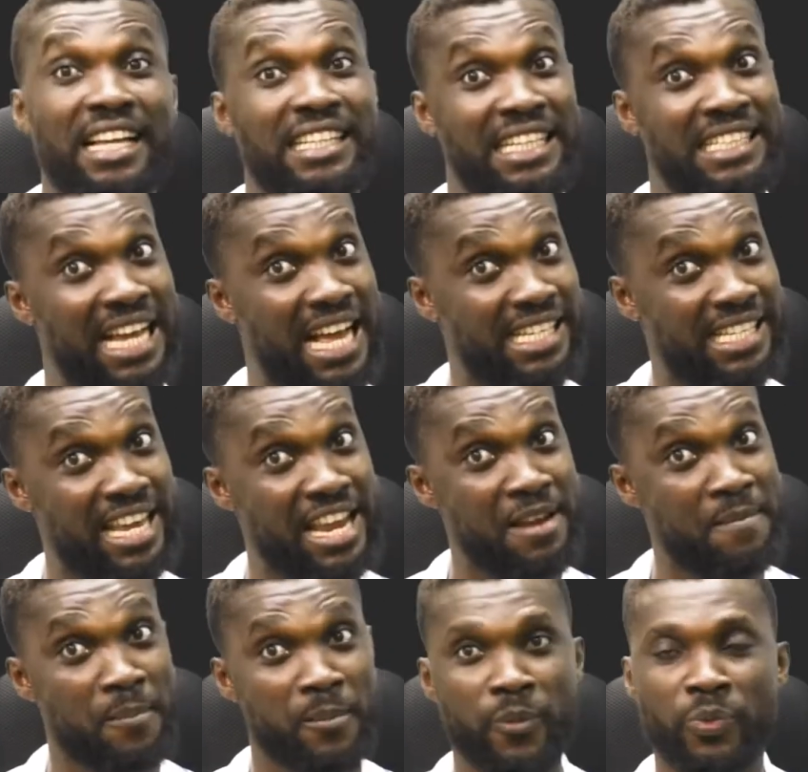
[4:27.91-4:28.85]
And the dad
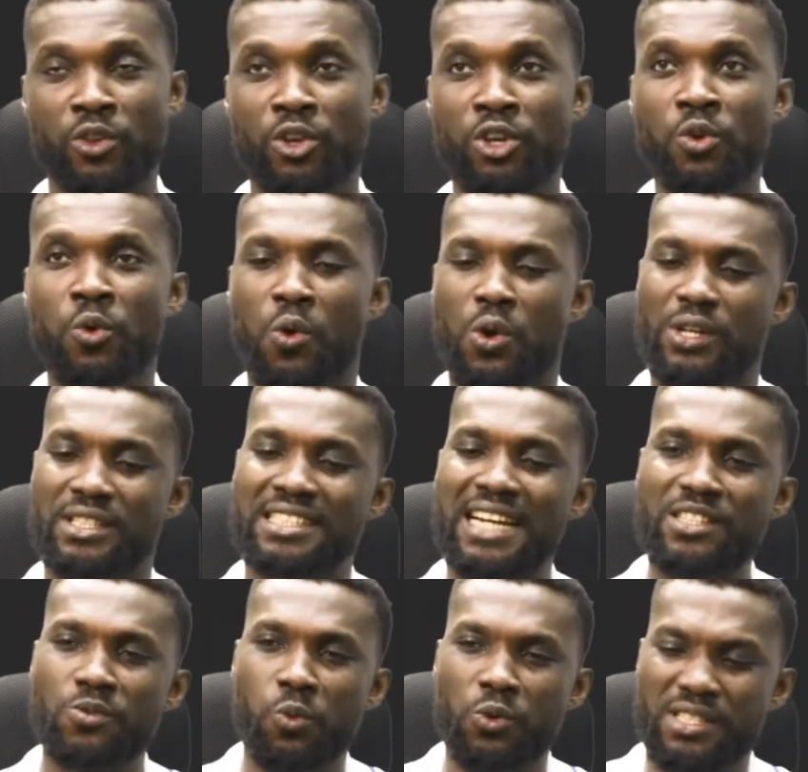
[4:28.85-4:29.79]
came. You
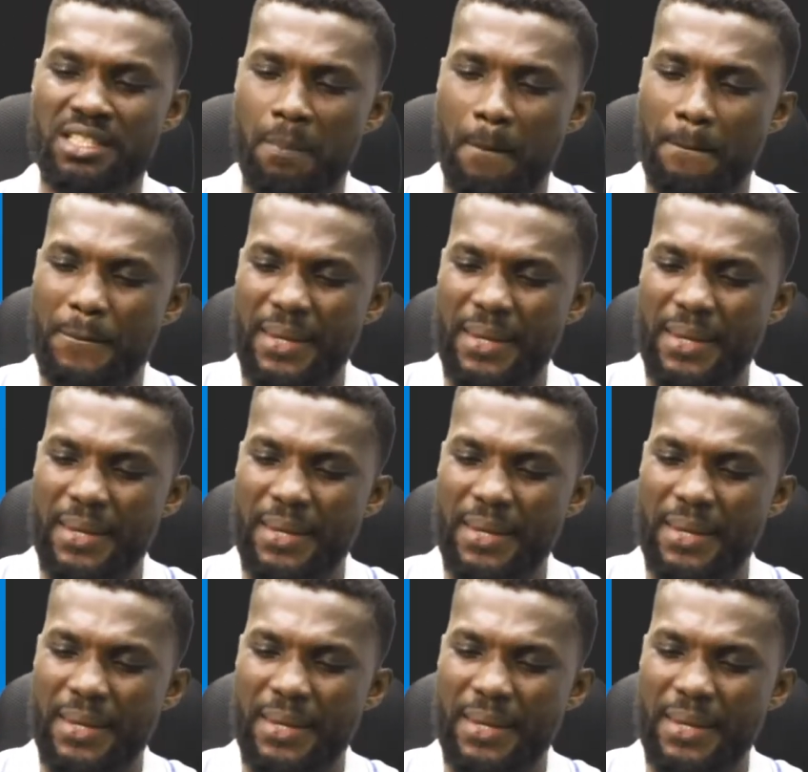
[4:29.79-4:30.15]
know, that was the